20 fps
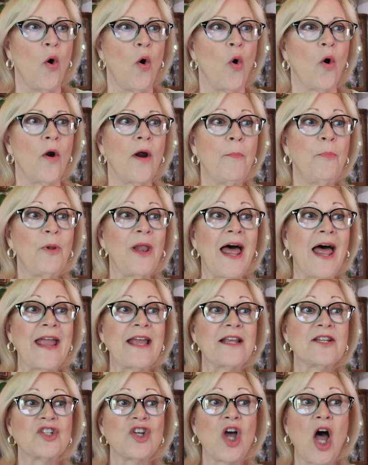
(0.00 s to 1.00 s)
or apply
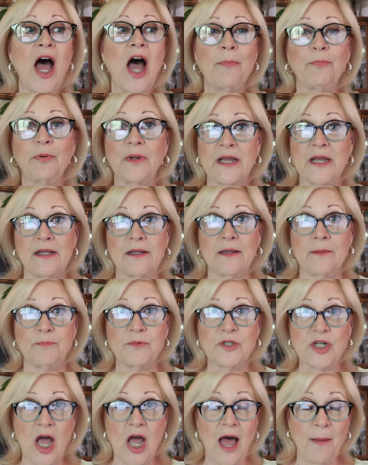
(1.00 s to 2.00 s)
it
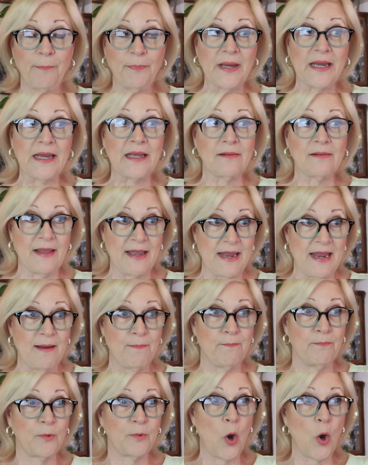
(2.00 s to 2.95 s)
topically,